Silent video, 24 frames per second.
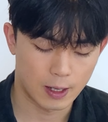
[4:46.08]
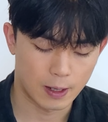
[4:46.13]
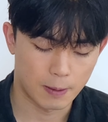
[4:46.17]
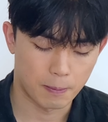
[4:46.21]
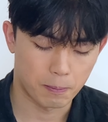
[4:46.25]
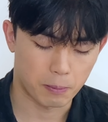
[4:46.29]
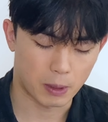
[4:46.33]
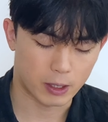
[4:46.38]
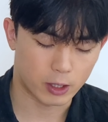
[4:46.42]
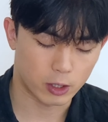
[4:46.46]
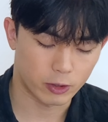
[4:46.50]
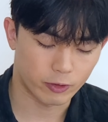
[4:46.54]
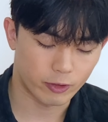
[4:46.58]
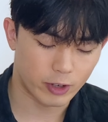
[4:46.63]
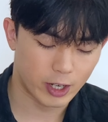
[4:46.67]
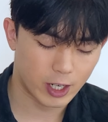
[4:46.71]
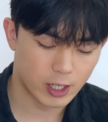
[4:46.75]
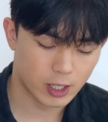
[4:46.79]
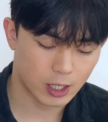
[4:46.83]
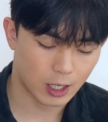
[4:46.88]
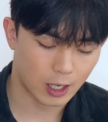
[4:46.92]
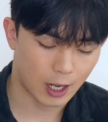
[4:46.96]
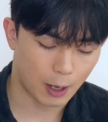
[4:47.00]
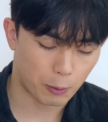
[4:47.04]
But to reach
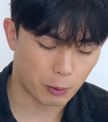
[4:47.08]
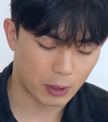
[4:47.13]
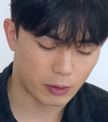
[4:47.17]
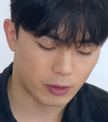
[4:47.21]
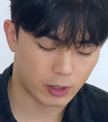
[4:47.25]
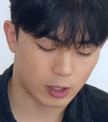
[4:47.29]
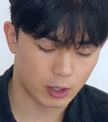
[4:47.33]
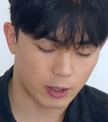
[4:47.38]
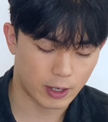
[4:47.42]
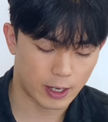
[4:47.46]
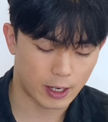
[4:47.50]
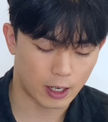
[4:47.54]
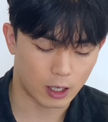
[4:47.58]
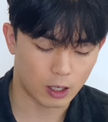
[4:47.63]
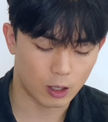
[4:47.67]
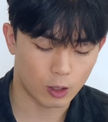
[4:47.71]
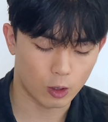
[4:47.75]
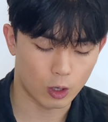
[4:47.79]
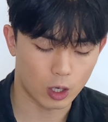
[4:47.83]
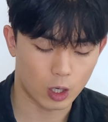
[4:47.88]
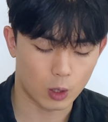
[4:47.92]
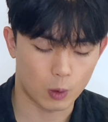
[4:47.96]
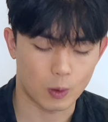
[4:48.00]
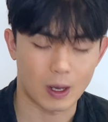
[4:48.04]
the line, we have to go in a
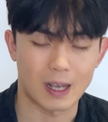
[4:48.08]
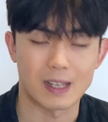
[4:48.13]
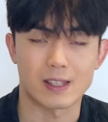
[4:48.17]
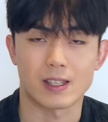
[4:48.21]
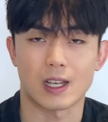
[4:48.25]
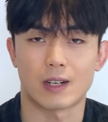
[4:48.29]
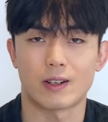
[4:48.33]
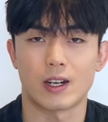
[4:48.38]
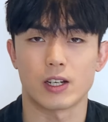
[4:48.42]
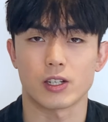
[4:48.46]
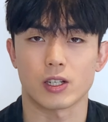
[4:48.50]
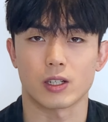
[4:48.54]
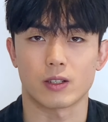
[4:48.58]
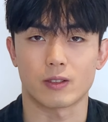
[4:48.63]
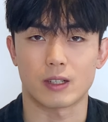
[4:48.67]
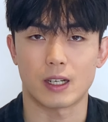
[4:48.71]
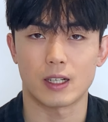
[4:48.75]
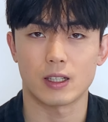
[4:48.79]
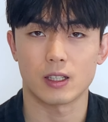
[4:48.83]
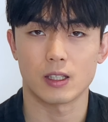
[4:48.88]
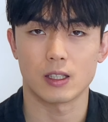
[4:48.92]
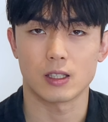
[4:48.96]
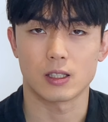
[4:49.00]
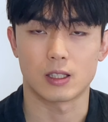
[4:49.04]
clockwise direction, right?
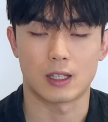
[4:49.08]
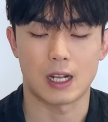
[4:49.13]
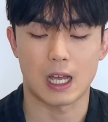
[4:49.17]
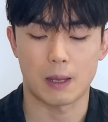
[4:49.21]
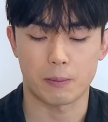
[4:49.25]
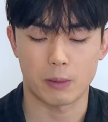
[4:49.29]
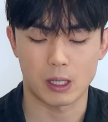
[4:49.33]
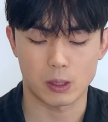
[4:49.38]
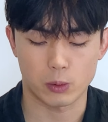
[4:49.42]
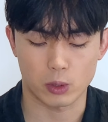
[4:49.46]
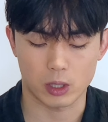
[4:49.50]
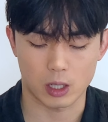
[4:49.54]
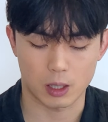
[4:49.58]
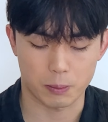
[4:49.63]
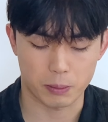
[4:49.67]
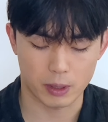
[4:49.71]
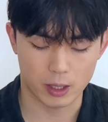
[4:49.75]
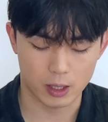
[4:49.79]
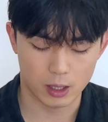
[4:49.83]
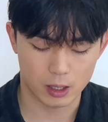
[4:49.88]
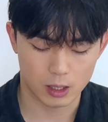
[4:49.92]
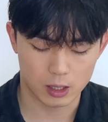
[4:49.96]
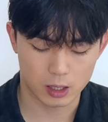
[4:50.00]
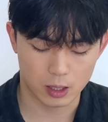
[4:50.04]
So that means we're going to
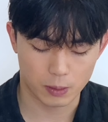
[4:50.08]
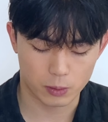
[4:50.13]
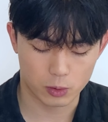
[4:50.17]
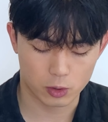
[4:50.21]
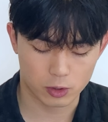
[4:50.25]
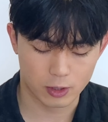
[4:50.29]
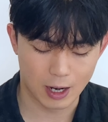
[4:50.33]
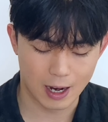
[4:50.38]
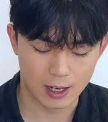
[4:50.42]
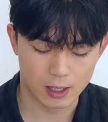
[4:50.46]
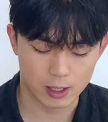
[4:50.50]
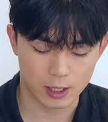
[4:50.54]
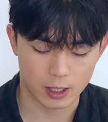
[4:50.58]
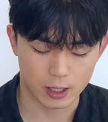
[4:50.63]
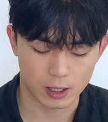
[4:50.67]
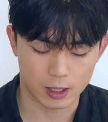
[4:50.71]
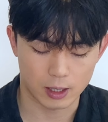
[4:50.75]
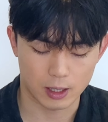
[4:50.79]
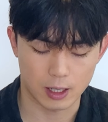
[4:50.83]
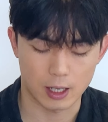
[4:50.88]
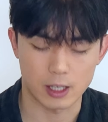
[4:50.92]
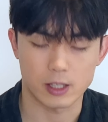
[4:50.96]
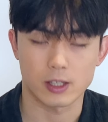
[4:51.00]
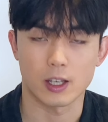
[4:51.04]
be subtracting
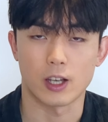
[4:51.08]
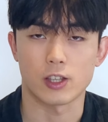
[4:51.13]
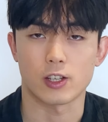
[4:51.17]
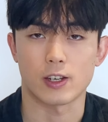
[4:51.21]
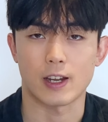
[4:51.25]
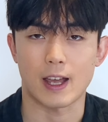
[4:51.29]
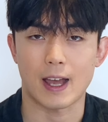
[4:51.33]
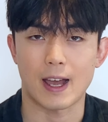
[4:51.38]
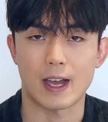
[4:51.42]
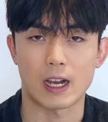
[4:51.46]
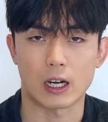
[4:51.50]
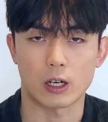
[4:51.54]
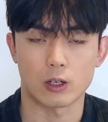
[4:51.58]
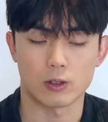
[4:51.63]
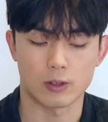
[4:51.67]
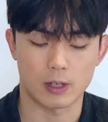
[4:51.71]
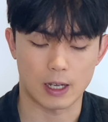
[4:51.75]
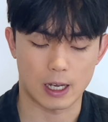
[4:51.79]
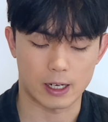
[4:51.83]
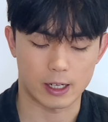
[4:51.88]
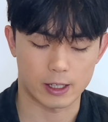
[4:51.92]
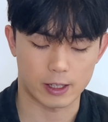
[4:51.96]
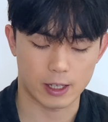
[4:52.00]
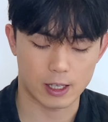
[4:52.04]
a certain angle,
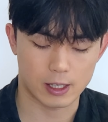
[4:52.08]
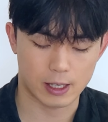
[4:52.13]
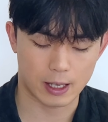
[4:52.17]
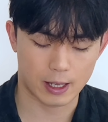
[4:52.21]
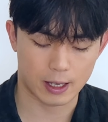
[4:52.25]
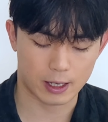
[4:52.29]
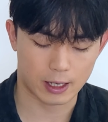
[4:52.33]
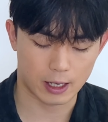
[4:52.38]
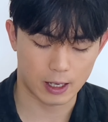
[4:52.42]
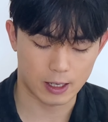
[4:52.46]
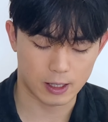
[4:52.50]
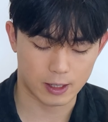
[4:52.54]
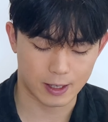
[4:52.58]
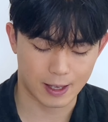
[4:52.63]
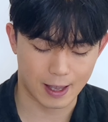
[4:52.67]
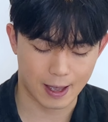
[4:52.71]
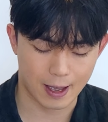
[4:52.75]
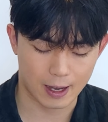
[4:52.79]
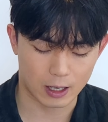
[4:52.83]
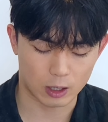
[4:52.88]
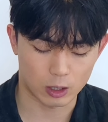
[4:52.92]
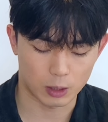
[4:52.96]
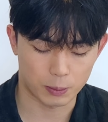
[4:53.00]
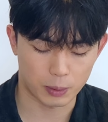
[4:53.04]
and in this case, the
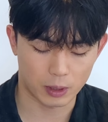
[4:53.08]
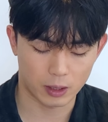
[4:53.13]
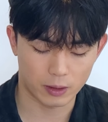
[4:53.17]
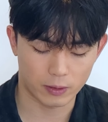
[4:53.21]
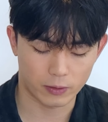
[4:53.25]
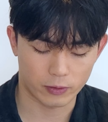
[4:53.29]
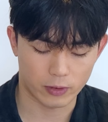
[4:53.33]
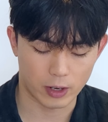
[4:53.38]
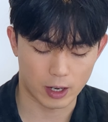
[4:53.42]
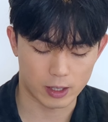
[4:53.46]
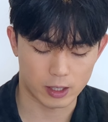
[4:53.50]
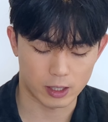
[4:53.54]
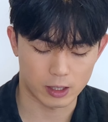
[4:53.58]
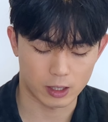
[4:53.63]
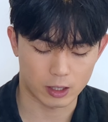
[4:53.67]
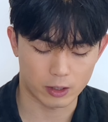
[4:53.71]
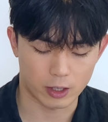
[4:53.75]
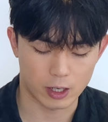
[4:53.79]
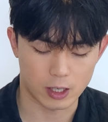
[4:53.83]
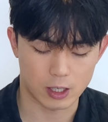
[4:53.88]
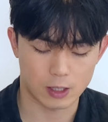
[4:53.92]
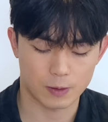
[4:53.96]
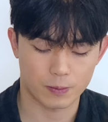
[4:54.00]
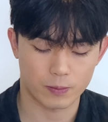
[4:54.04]
angle will be 30
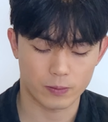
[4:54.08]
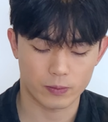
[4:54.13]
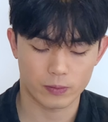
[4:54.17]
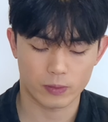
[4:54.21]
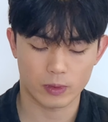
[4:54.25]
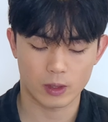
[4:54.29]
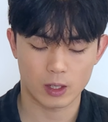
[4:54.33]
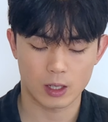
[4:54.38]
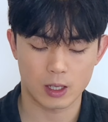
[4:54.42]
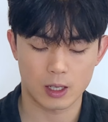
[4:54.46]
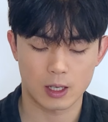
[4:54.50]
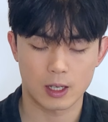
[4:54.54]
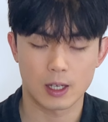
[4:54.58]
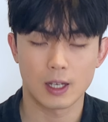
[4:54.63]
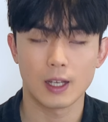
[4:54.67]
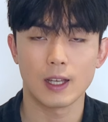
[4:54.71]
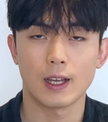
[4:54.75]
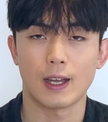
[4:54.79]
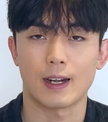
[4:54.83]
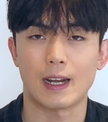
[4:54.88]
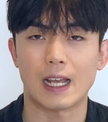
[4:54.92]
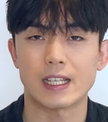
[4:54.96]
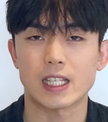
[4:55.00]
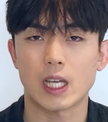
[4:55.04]
degrees.
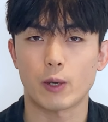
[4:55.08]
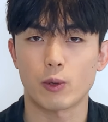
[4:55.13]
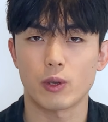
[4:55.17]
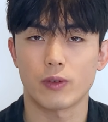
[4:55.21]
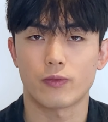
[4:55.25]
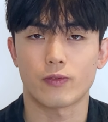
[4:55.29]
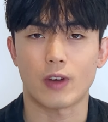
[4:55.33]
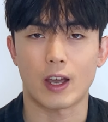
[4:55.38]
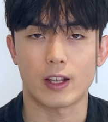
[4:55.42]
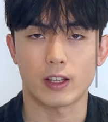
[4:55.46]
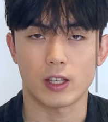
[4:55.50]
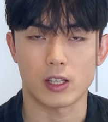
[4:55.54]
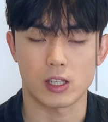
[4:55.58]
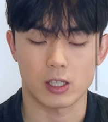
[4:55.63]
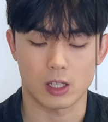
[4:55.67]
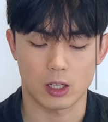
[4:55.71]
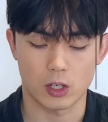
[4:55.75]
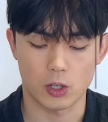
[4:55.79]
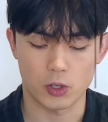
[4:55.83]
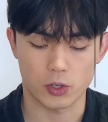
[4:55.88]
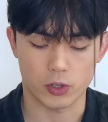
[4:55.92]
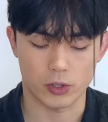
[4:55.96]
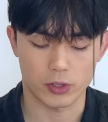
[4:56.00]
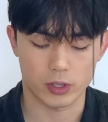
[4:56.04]
And that's how we find these
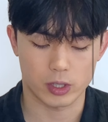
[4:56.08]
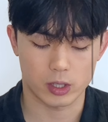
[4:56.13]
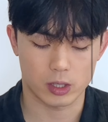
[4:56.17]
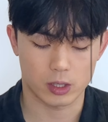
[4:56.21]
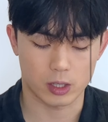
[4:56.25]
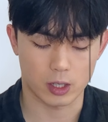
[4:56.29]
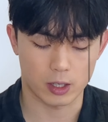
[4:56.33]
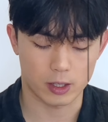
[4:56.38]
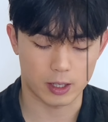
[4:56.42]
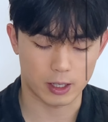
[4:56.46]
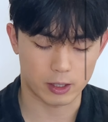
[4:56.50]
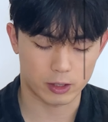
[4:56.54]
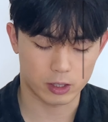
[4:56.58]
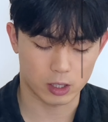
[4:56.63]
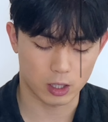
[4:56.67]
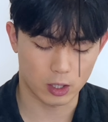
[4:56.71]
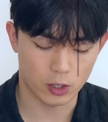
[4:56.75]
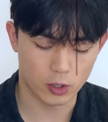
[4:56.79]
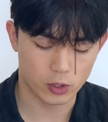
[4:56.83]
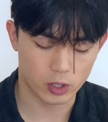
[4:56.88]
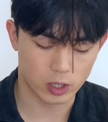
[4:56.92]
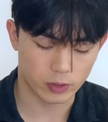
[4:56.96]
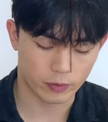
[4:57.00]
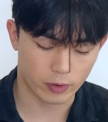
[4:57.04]
solutions. So the
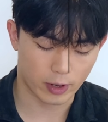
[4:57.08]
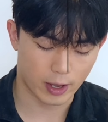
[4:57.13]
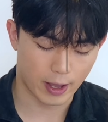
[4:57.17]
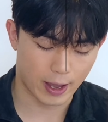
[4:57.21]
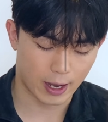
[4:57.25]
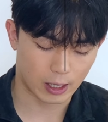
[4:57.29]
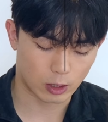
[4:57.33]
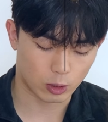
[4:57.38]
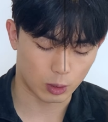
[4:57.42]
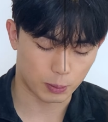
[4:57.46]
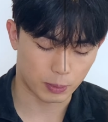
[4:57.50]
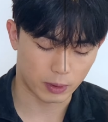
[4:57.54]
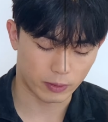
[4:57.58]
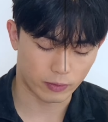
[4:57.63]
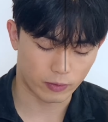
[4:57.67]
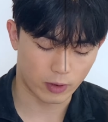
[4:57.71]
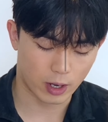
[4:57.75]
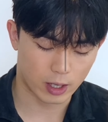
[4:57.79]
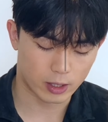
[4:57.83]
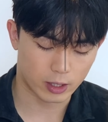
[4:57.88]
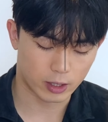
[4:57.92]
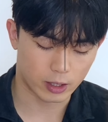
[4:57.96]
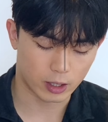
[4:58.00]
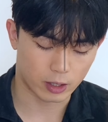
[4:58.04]
solutions for x will be
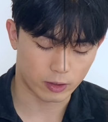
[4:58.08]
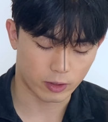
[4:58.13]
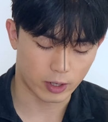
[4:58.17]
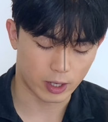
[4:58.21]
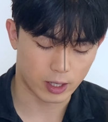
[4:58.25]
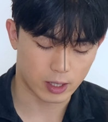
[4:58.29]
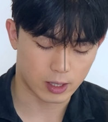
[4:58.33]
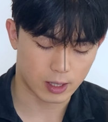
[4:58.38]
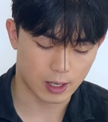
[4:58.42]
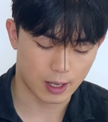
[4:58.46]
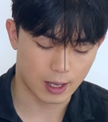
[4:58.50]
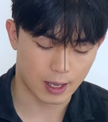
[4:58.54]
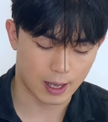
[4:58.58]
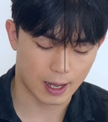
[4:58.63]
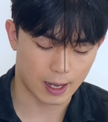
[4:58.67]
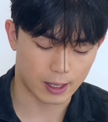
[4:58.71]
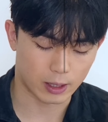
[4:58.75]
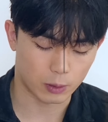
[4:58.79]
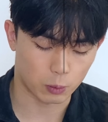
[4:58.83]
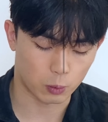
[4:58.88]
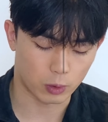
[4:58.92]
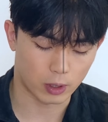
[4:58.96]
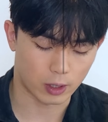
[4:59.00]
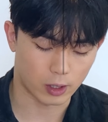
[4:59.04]
30 degrees and
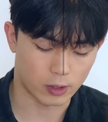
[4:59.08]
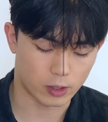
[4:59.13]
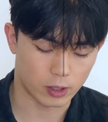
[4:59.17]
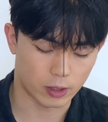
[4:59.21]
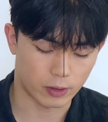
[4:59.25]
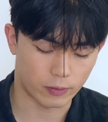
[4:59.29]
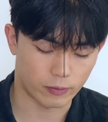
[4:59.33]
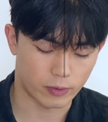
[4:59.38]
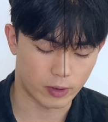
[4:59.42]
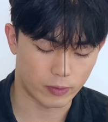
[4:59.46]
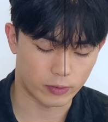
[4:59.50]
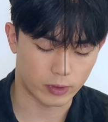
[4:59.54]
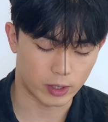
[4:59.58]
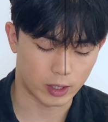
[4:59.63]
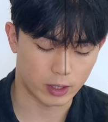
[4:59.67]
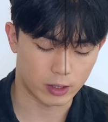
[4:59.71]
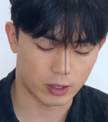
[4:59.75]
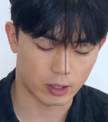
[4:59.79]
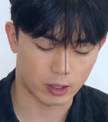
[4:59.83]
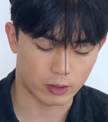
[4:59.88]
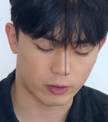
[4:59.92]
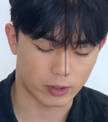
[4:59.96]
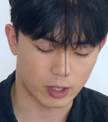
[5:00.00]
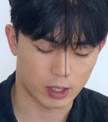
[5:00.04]
150
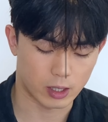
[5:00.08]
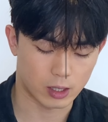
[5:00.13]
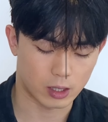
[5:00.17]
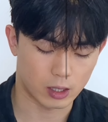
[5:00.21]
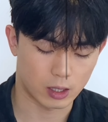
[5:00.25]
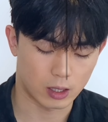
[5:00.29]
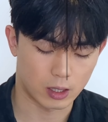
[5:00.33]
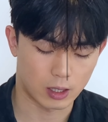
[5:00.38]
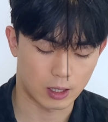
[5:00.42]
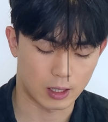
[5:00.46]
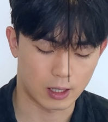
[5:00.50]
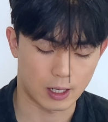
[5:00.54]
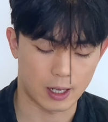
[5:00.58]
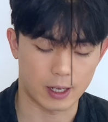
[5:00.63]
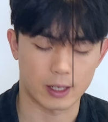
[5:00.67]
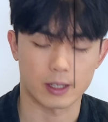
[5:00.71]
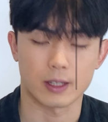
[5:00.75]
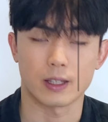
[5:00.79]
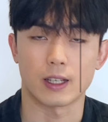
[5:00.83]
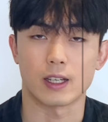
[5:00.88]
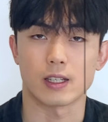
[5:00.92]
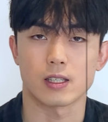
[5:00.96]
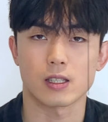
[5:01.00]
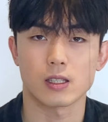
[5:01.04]
degrees. like
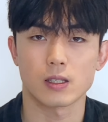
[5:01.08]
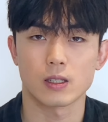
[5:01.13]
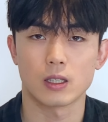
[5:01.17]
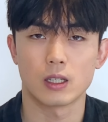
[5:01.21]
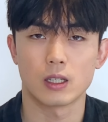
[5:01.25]
this.